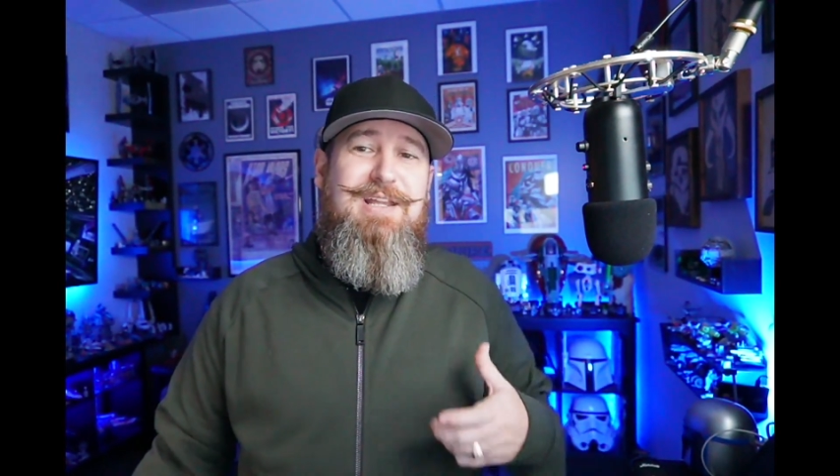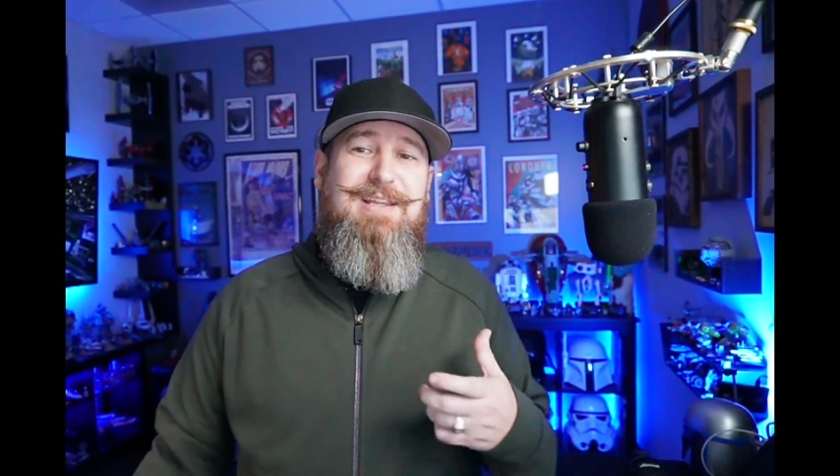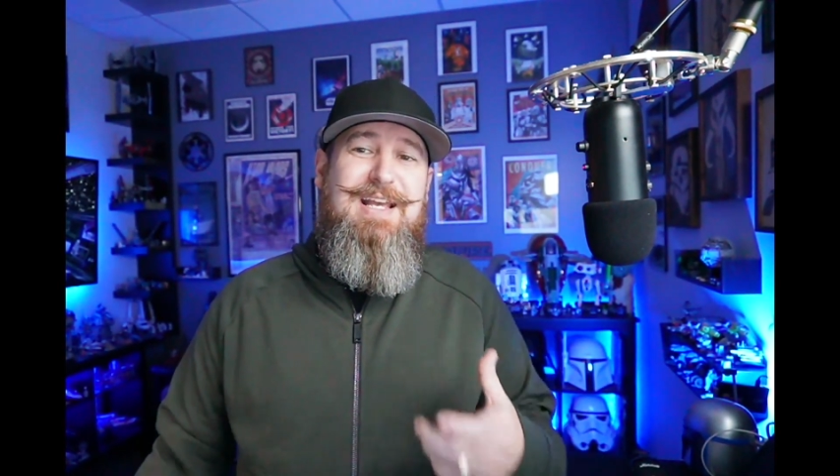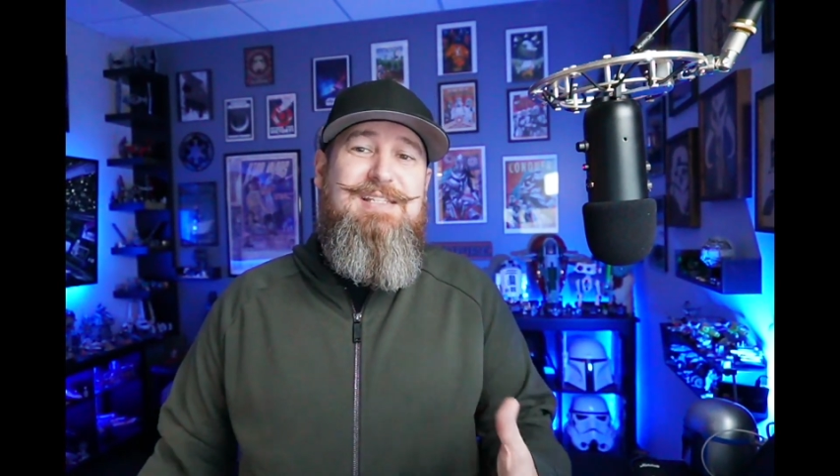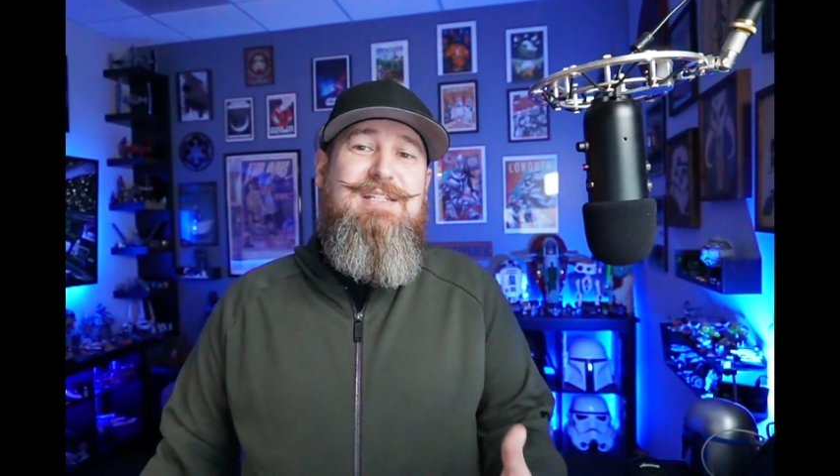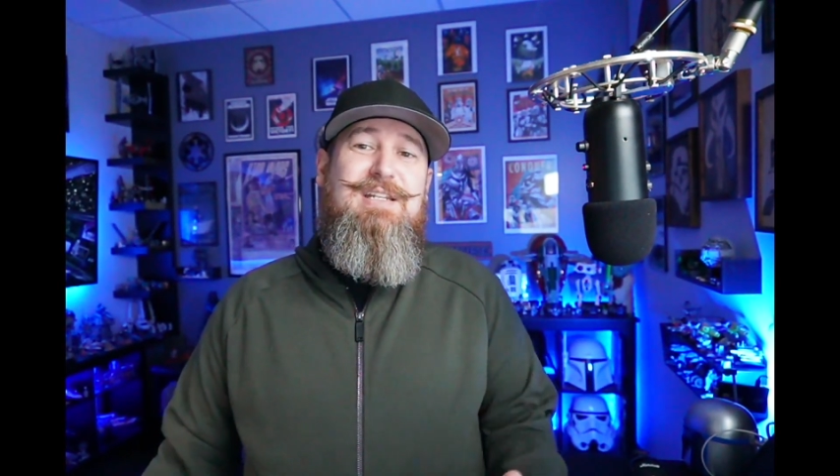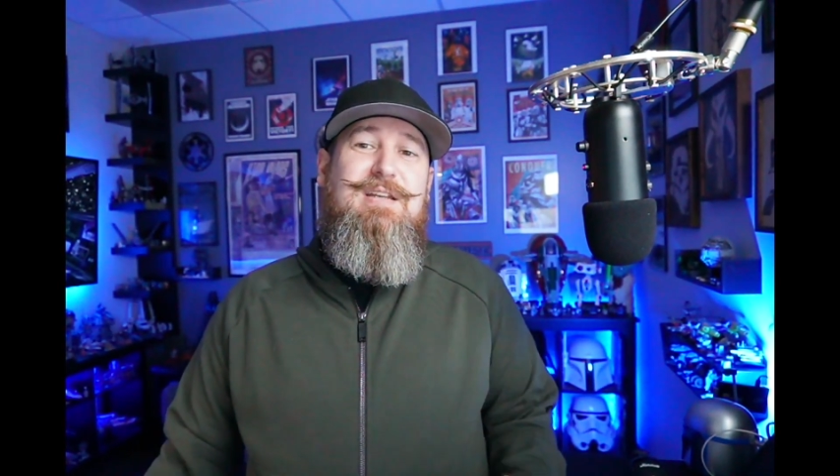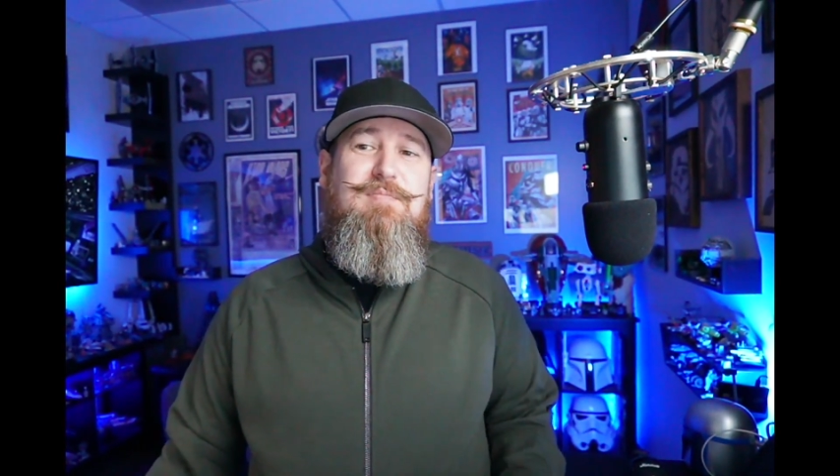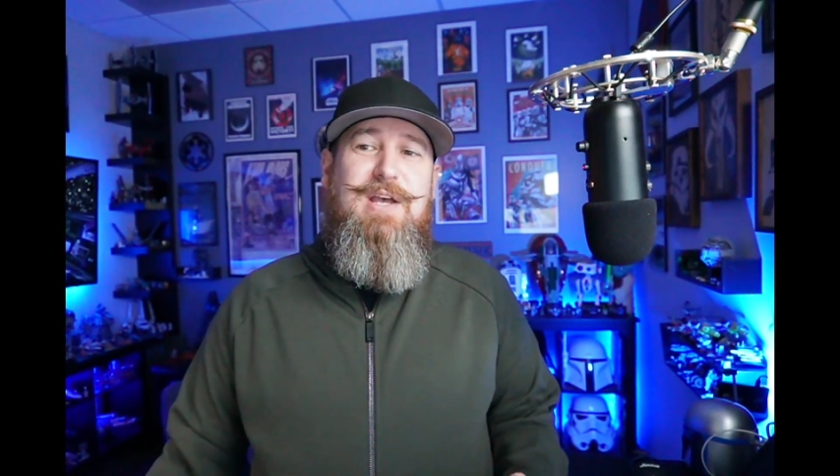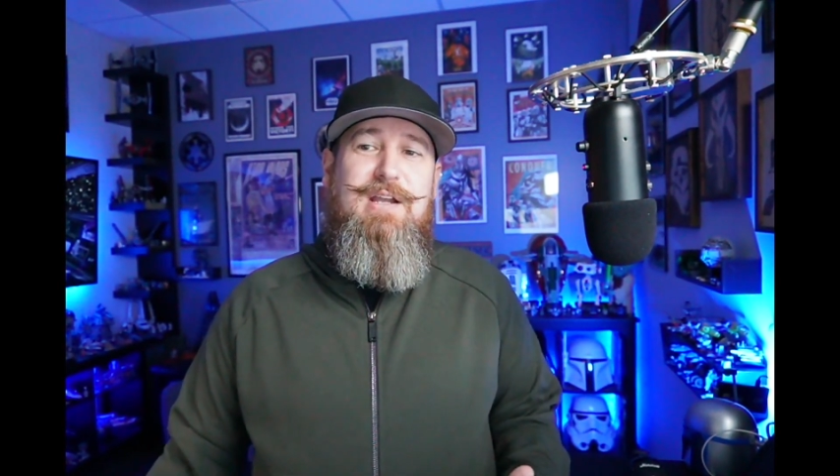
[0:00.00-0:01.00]
and
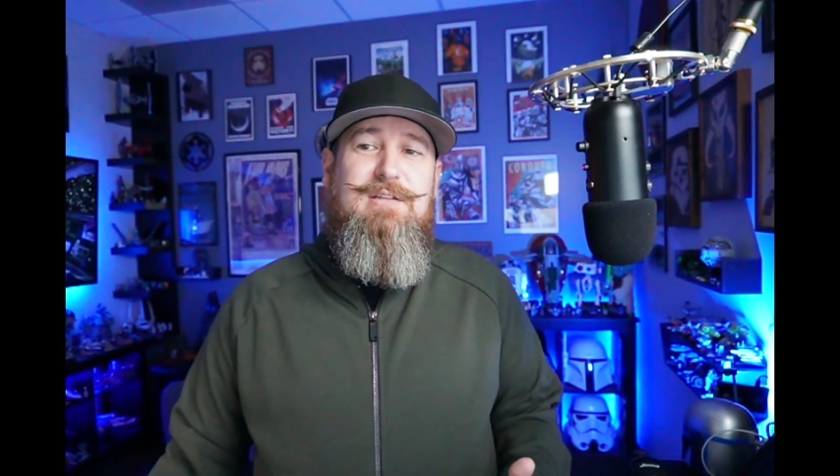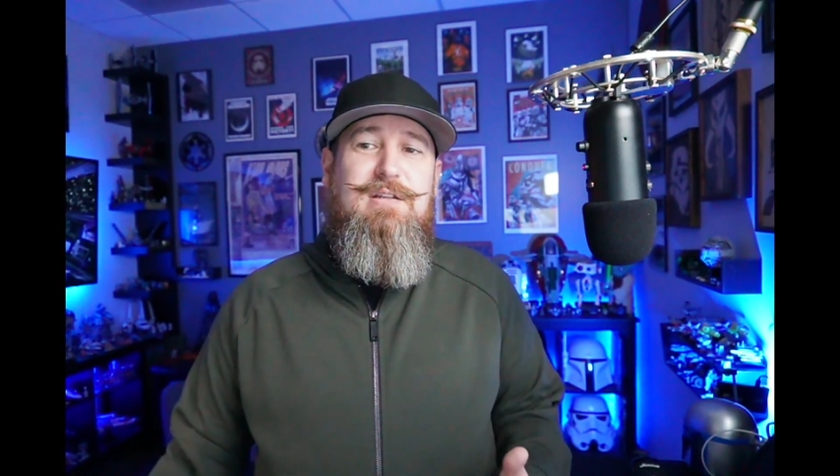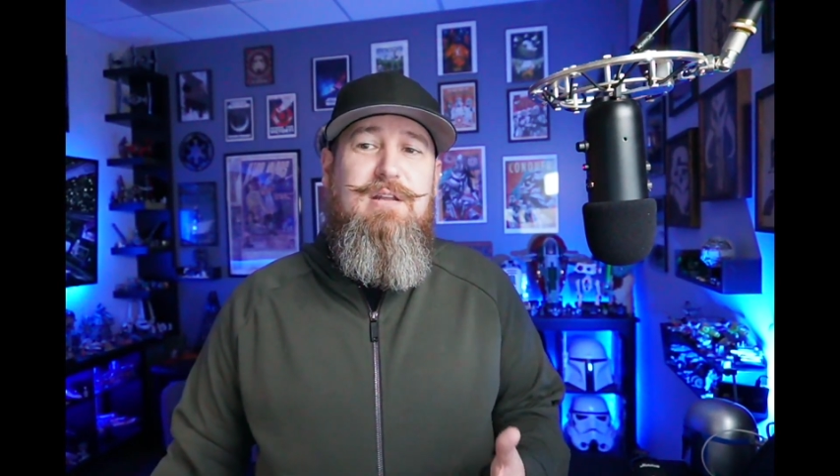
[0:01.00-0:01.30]
lasting impact.